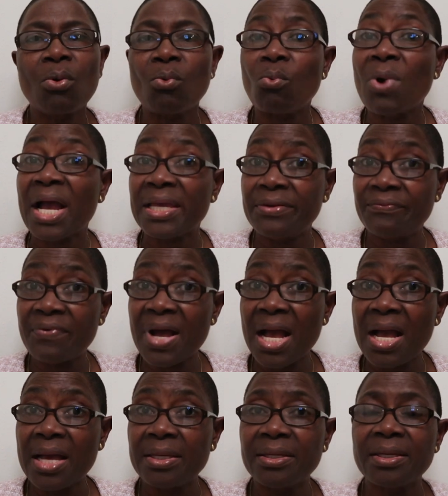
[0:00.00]

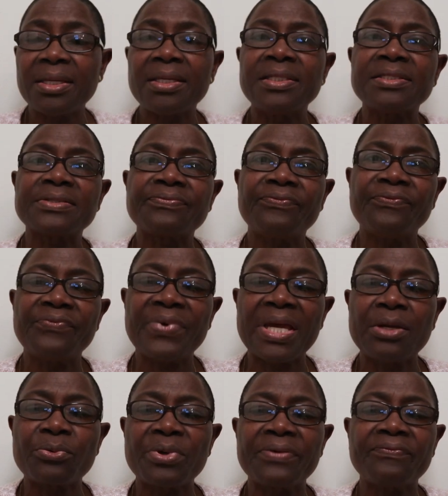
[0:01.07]
Wi-Fi is
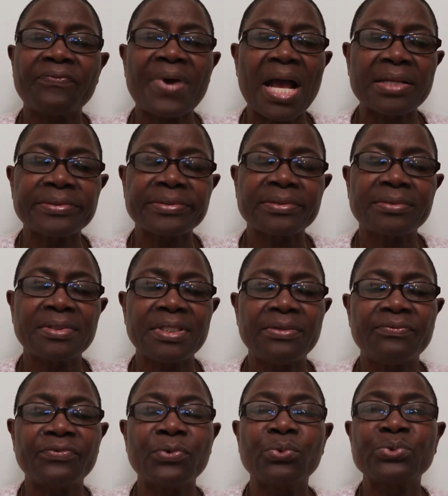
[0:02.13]
very fast
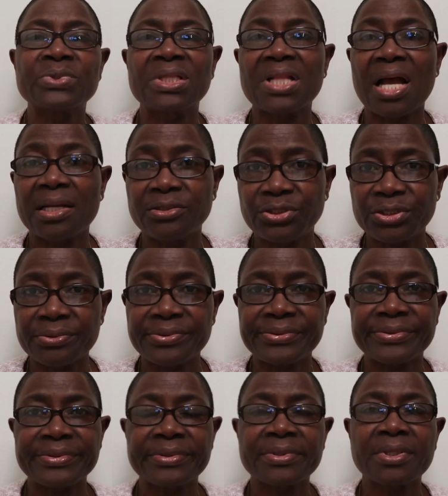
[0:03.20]
in those
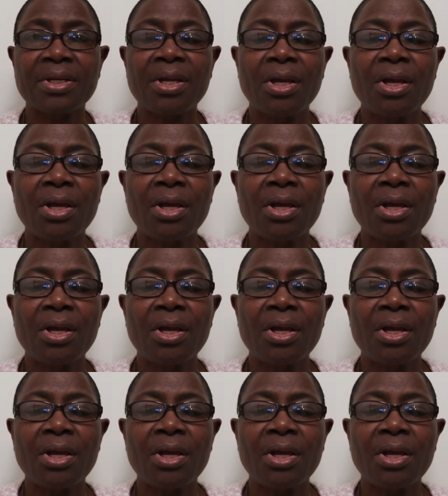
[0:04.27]
lounges.